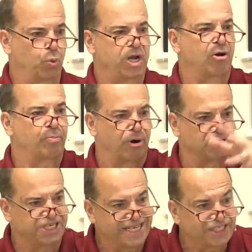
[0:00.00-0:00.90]
We are
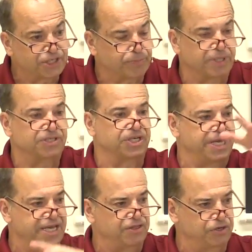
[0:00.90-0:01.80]
participants
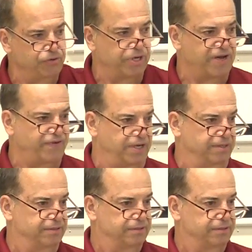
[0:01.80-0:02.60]
in the new covenant.